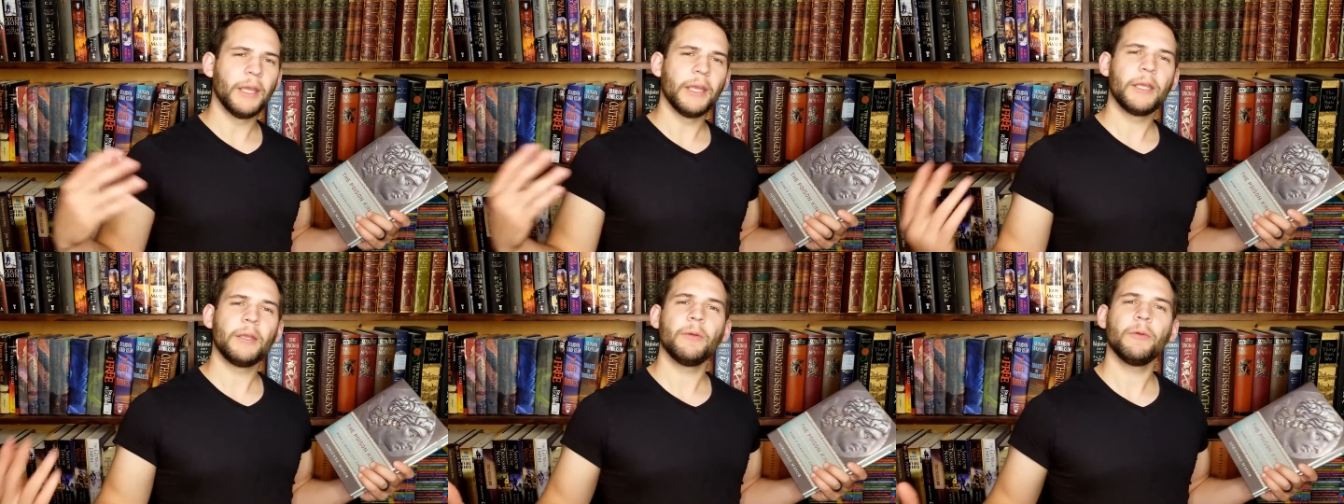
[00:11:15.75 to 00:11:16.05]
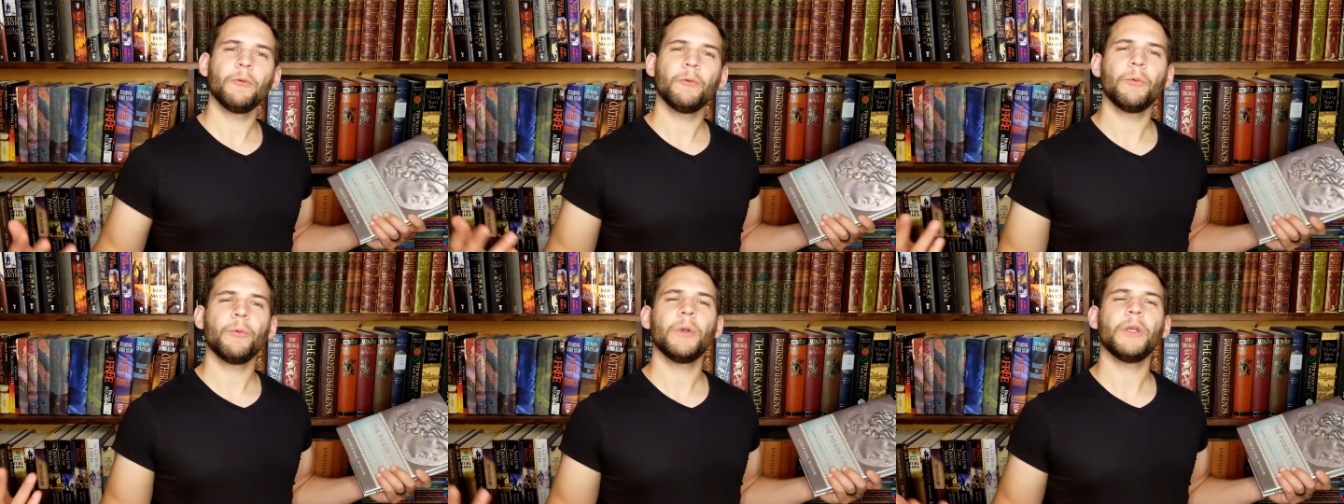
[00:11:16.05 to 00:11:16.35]

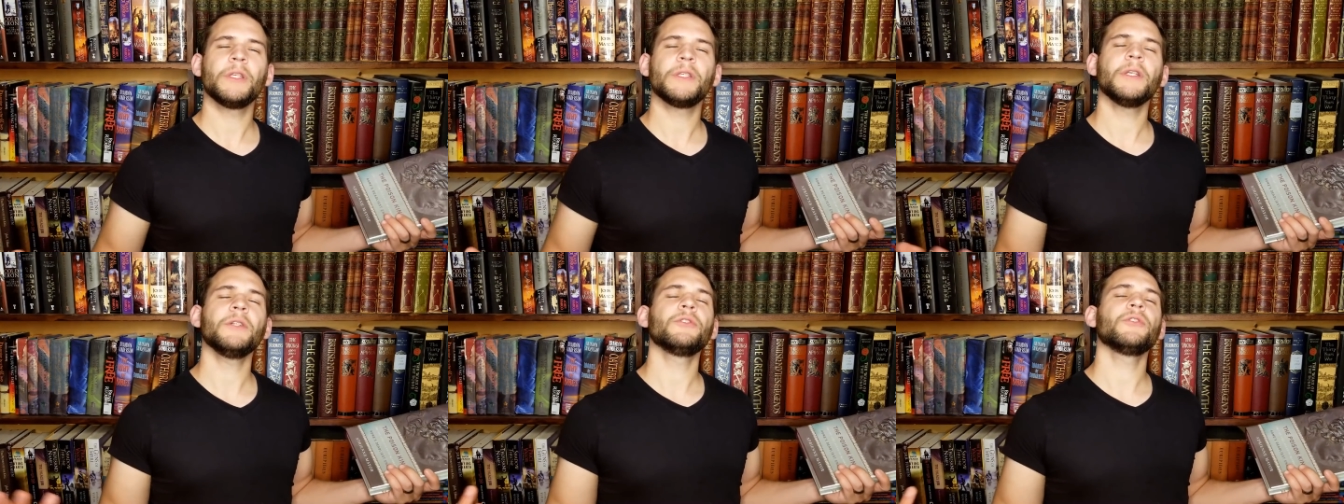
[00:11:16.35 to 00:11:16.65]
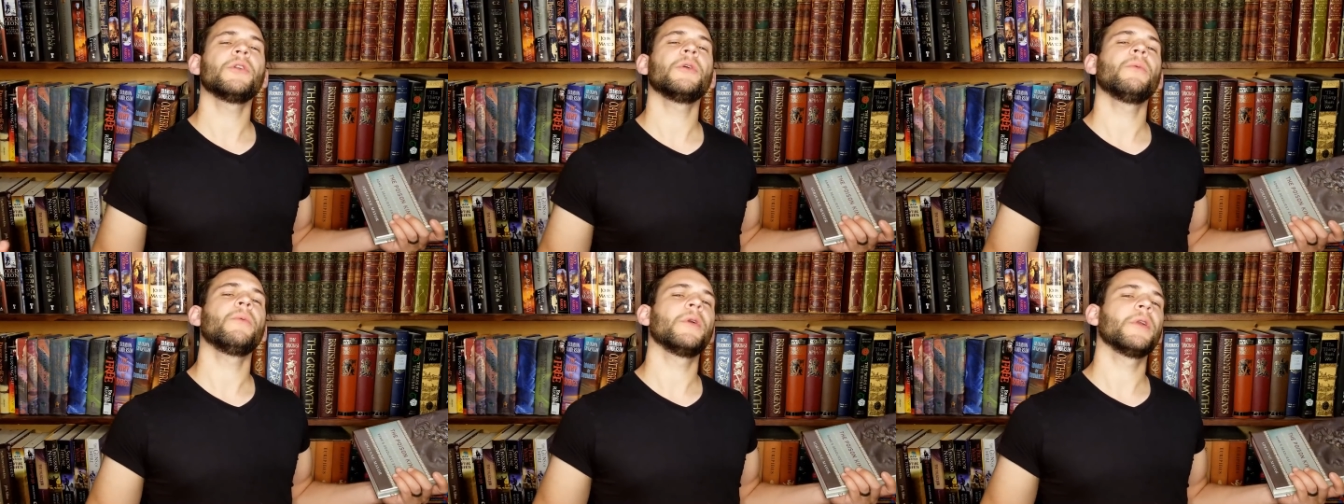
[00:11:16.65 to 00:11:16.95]
he
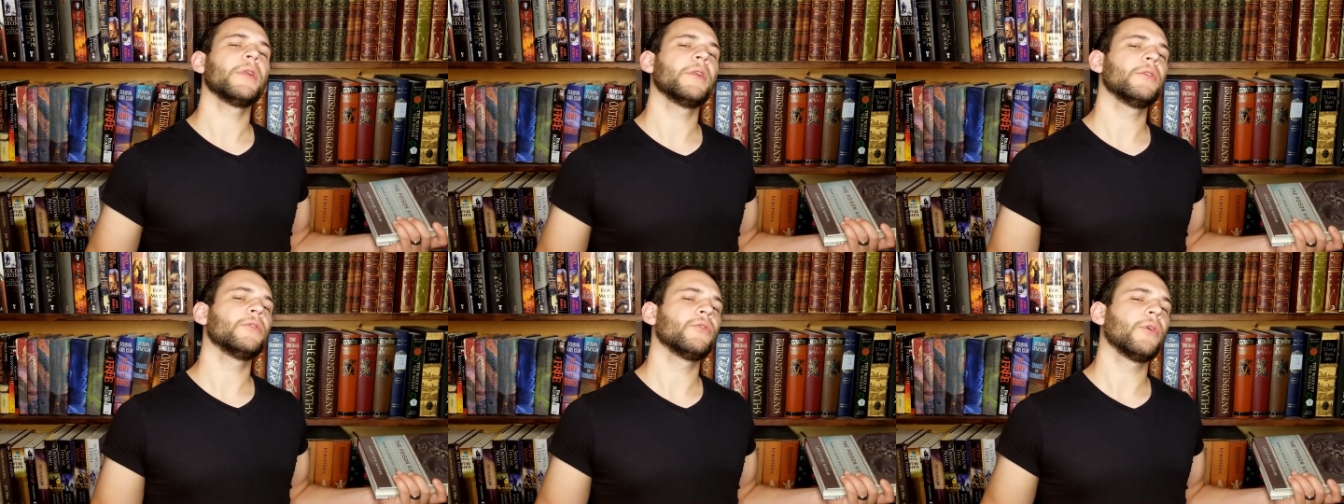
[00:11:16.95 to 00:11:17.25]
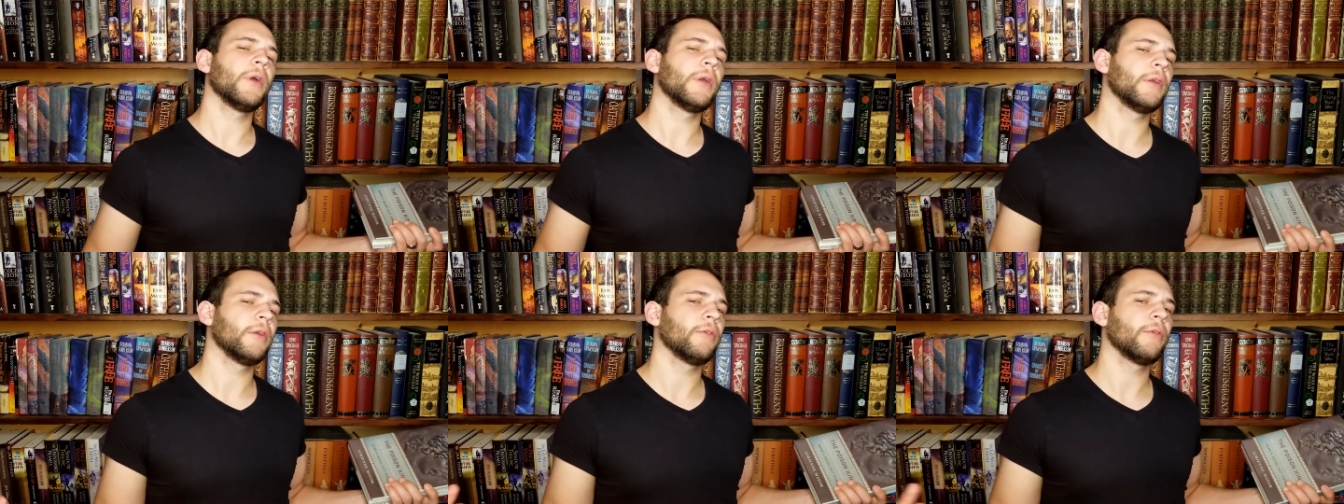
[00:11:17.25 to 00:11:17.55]
essentially wanted to
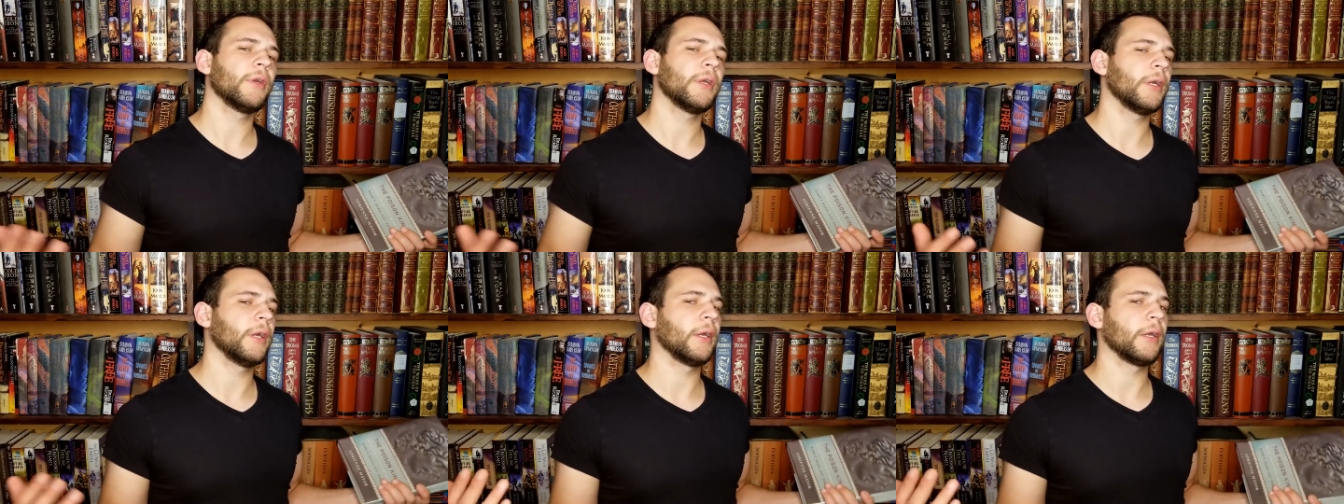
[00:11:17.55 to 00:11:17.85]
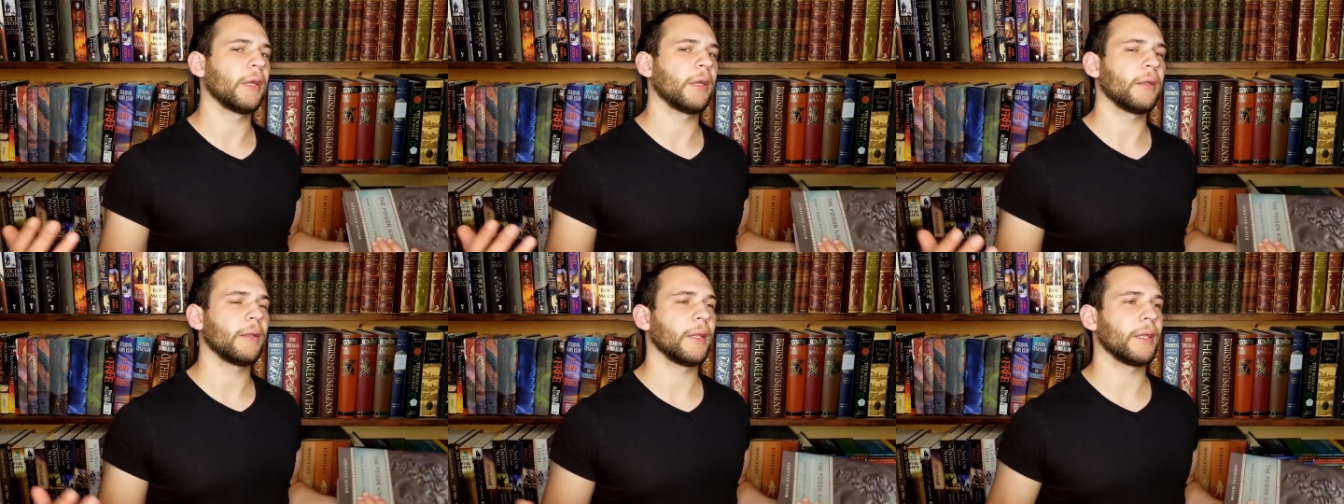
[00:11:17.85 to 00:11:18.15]
try and create a,